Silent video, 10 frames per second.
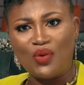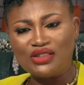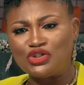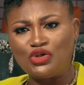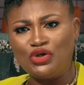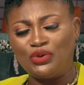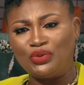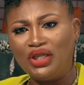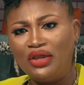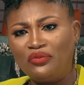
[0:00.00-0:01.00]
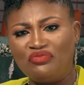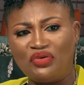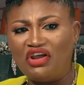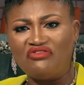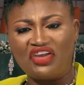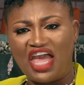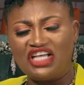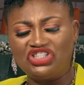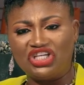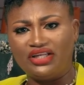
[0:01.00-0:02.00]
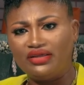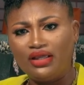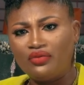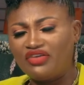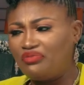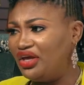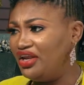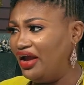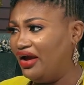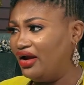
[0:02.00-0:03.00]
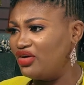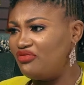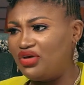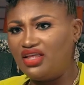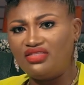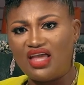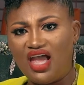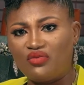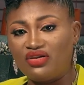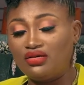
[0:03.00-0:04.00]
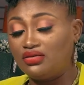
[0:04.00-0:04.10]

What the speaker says: What's new? We've been on vacation. We've been here. We've been there.